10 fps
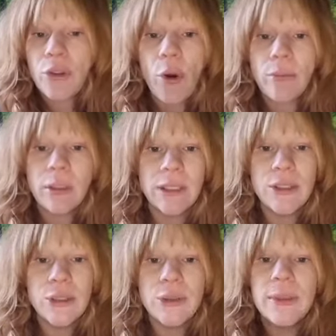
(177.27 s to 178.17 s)
not
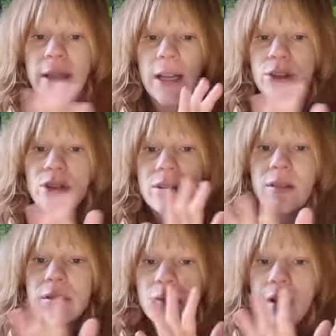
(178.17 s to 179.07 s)
normally do, but I
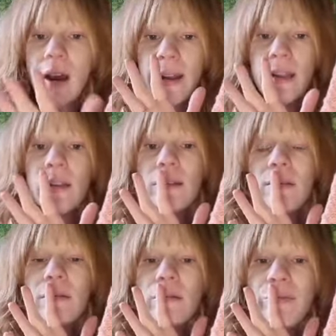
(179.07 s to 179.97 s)
just thought
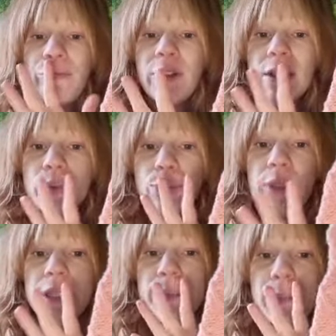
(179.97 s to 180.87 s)
it fit
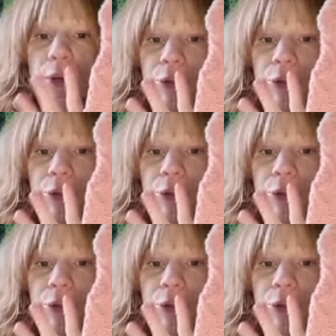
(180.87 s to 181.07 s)
really